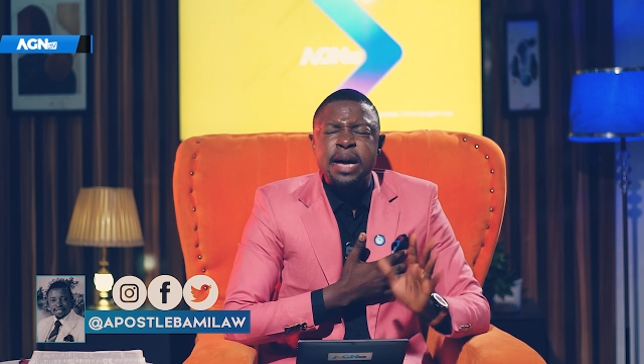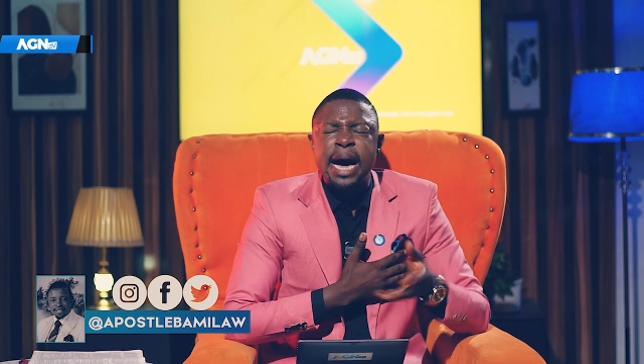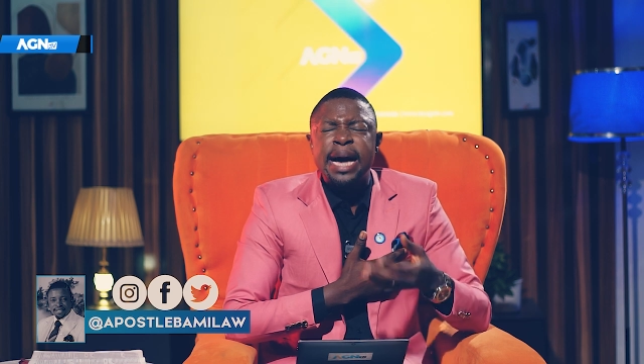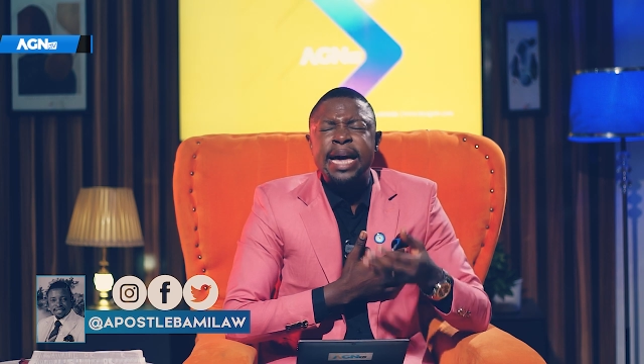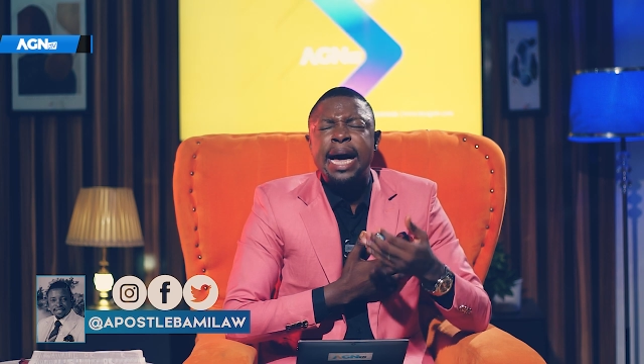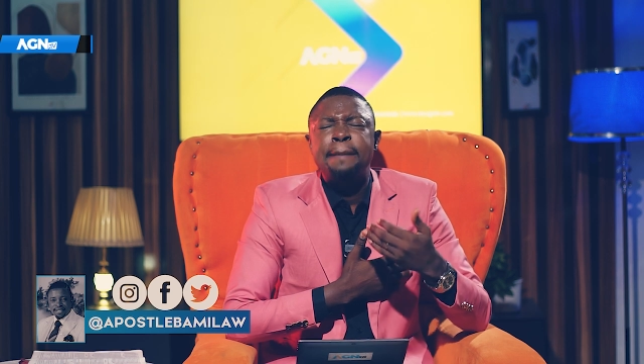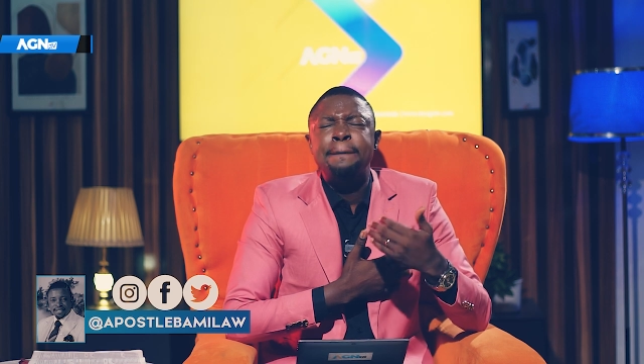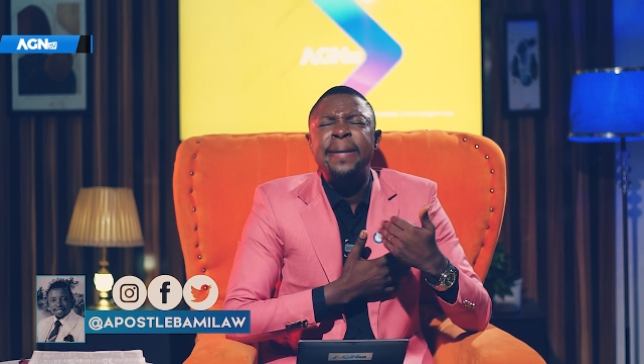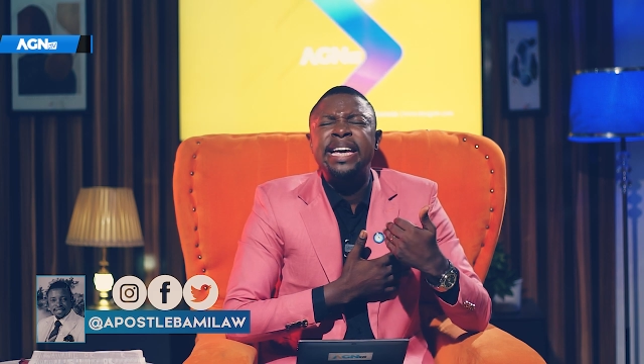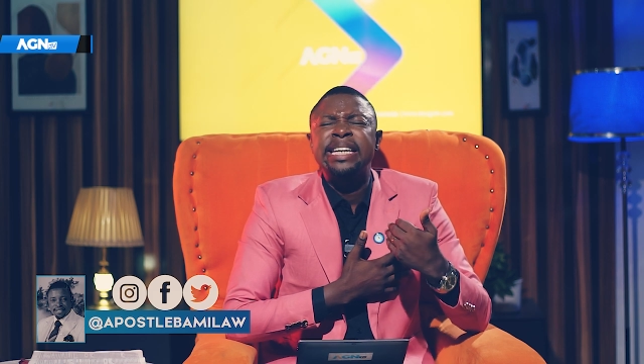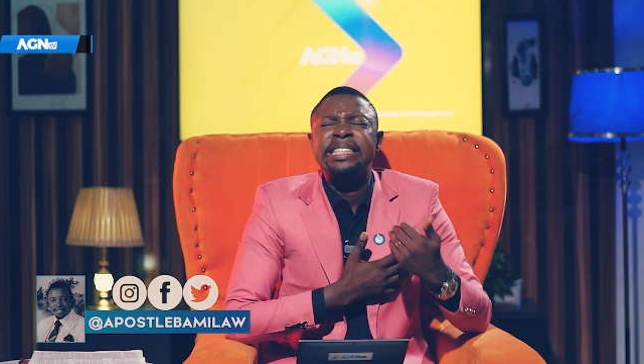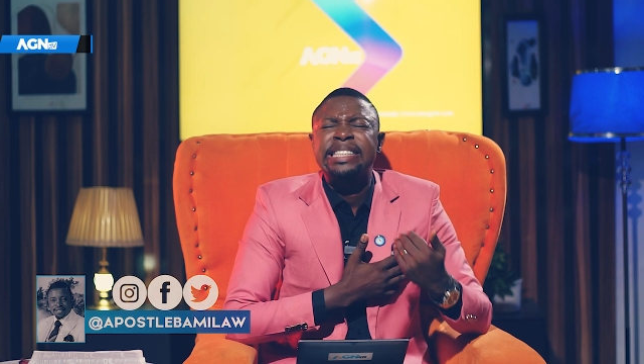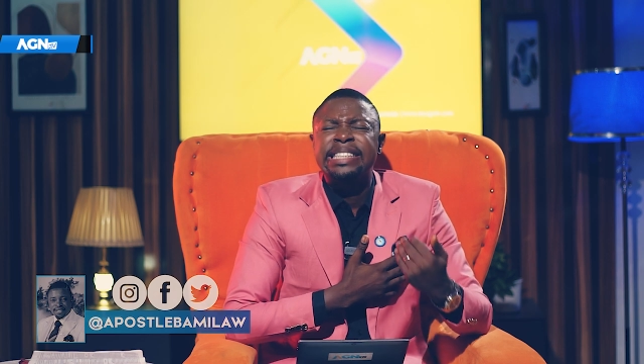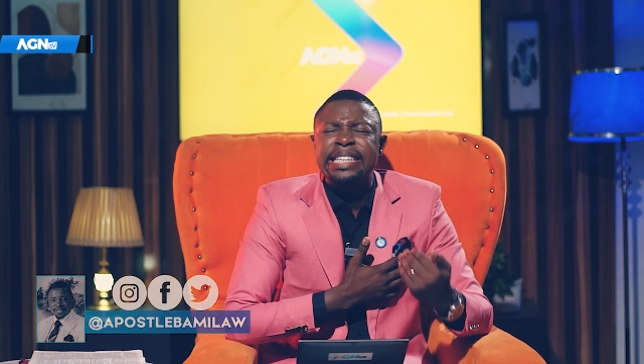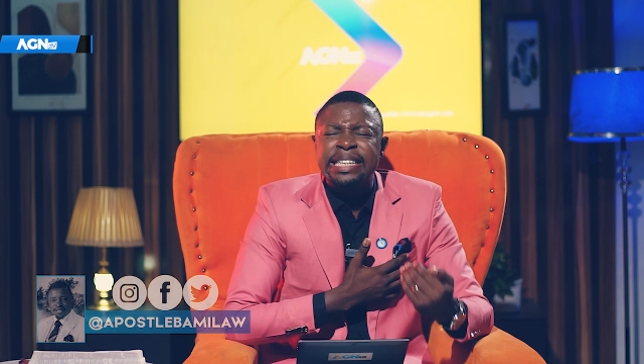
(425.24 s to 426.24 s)
I am a
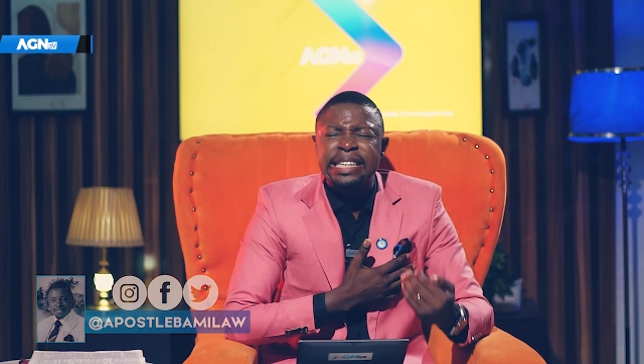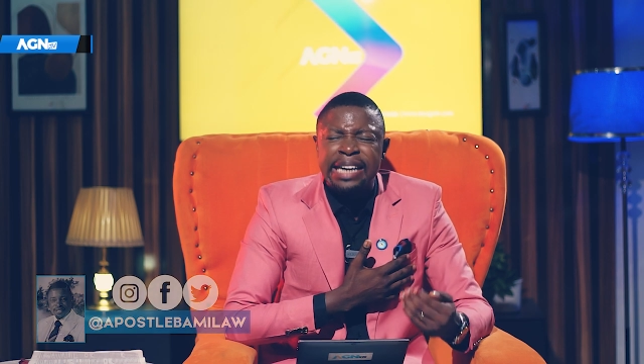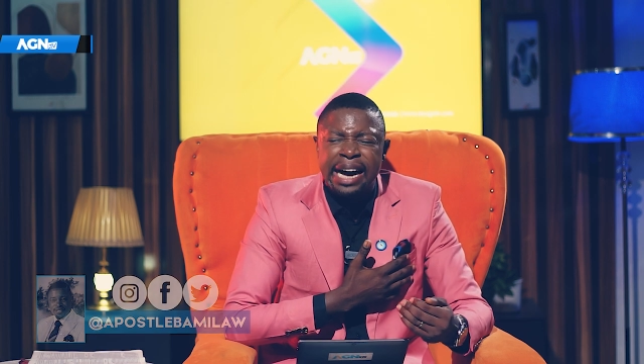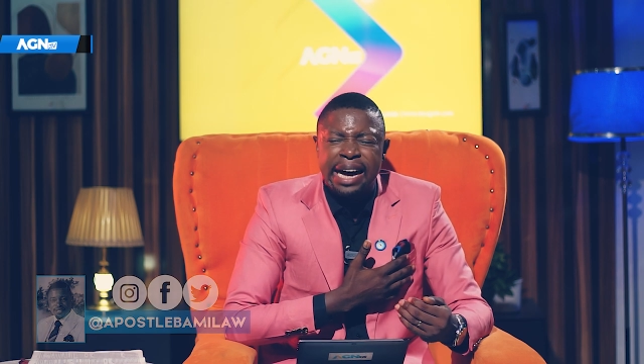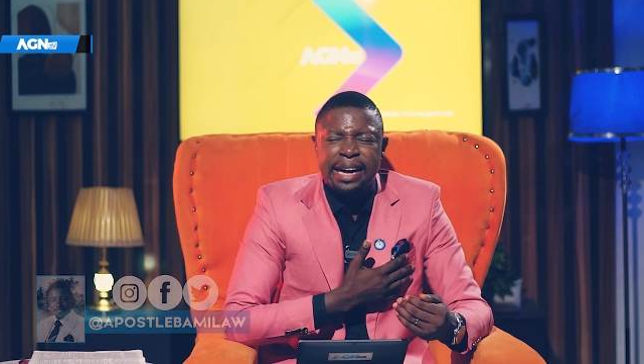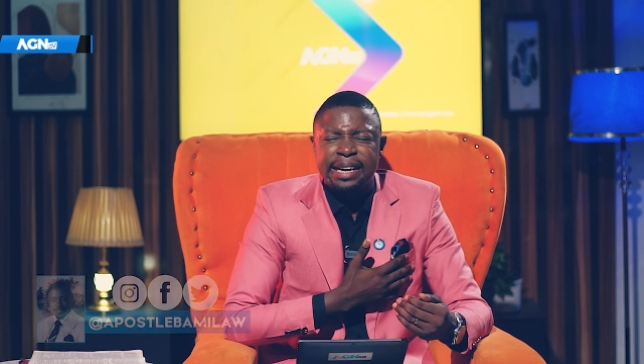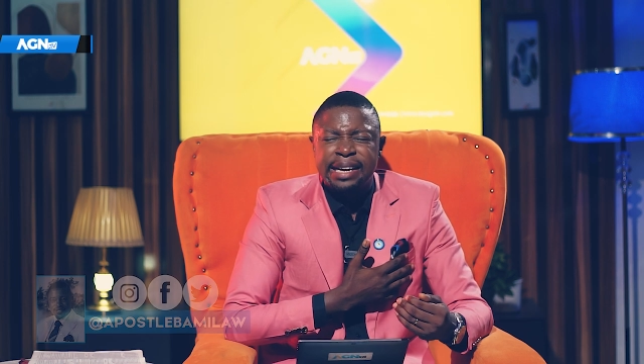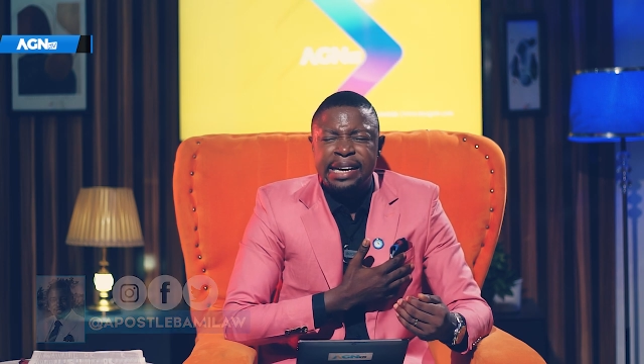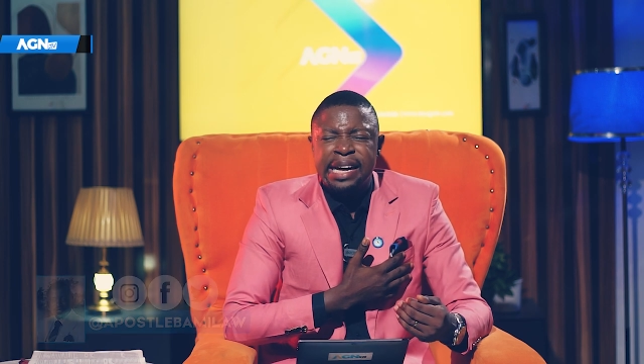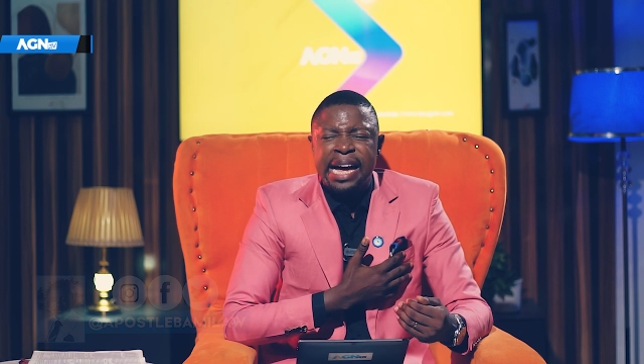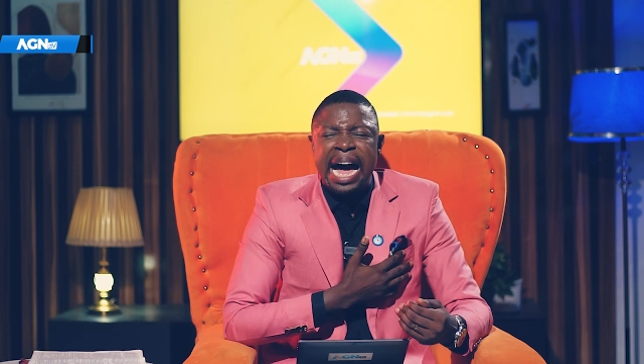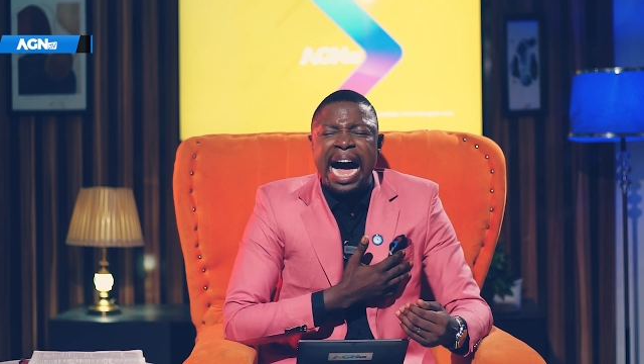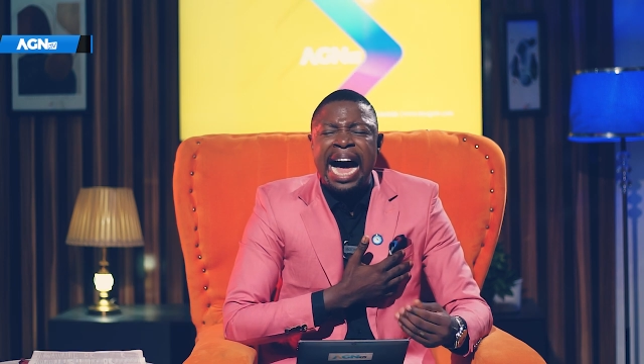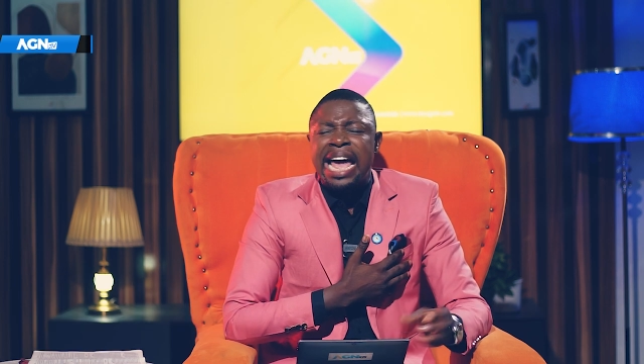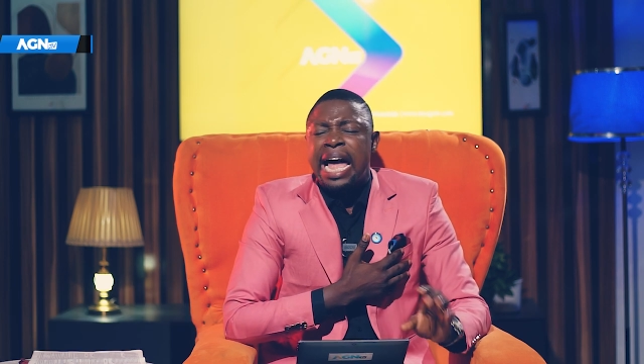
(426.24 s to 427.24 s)
sinner.
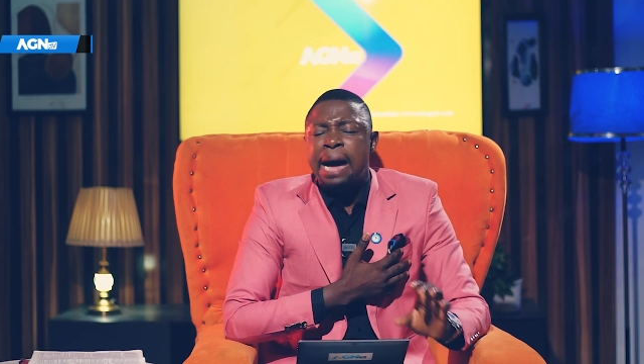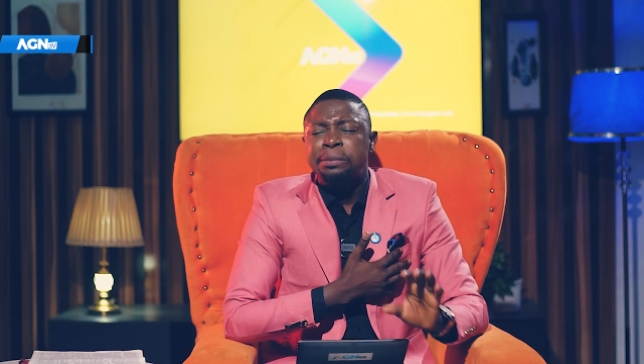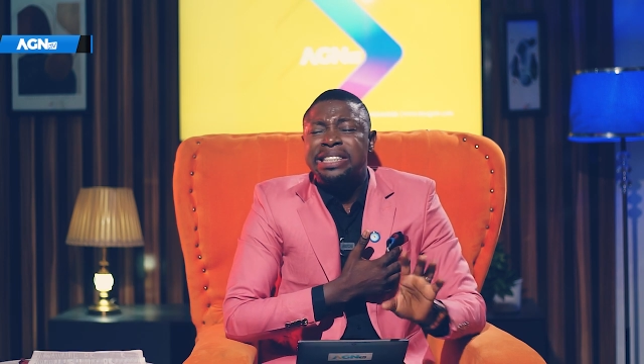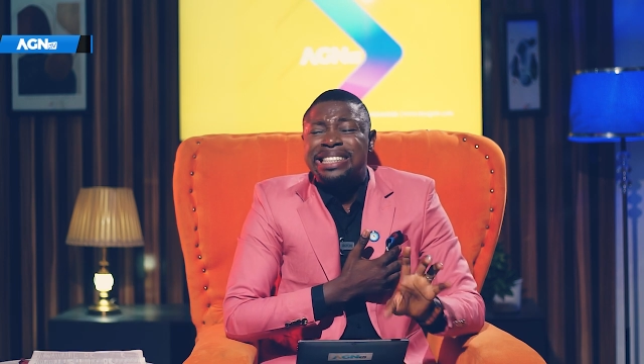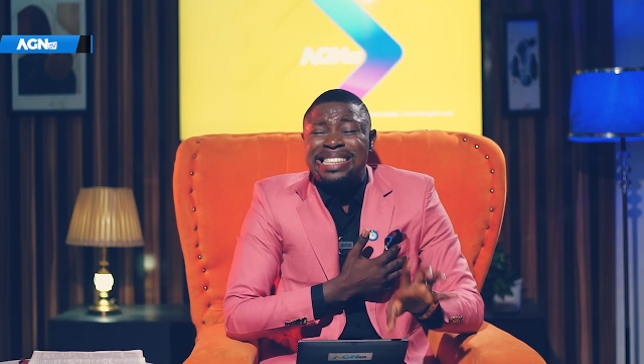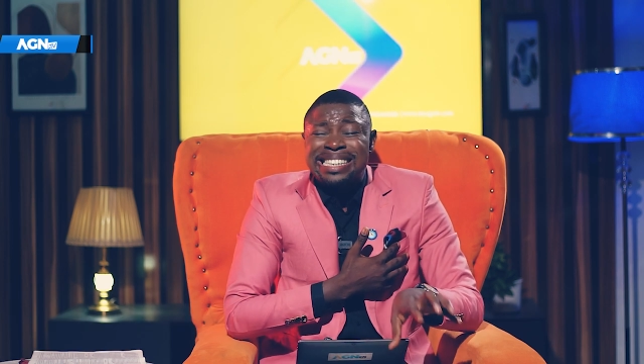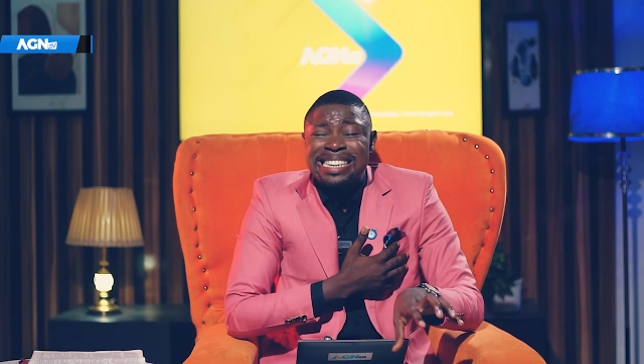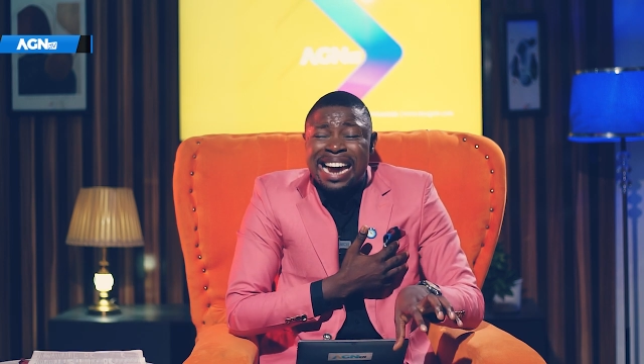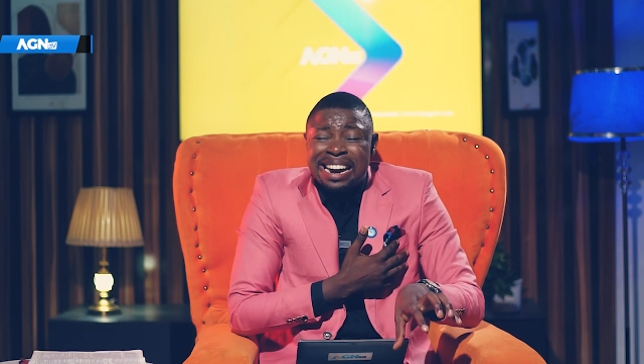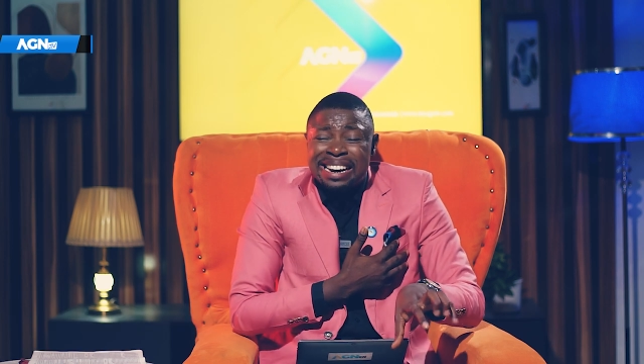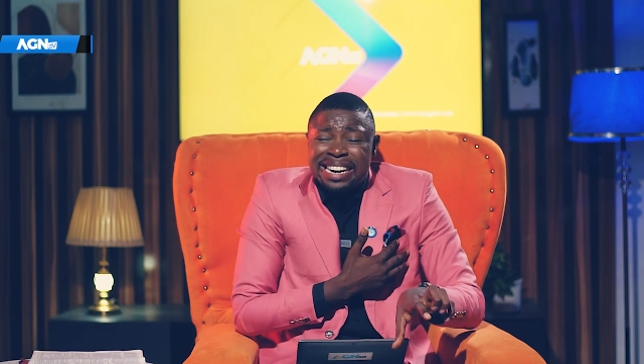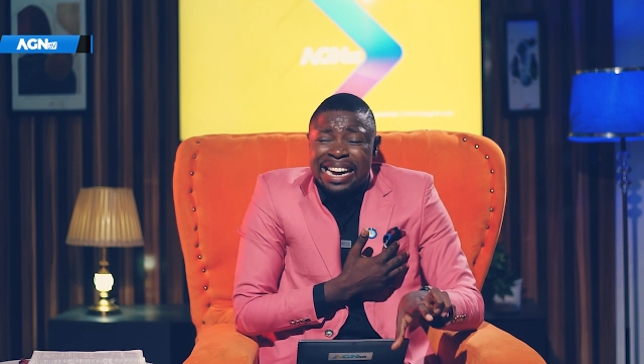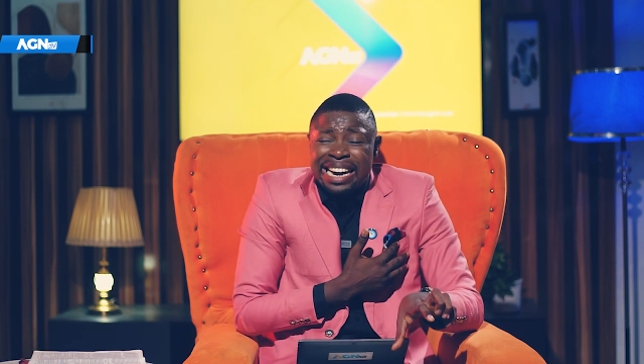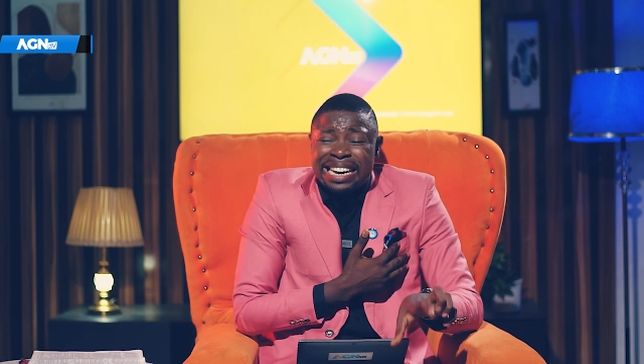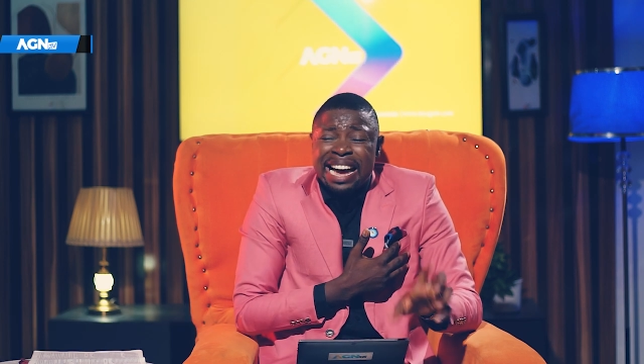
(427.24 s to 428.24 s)
I am
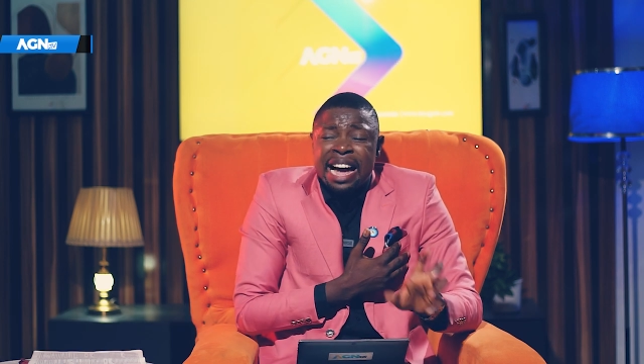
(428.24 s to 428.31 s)
stranded.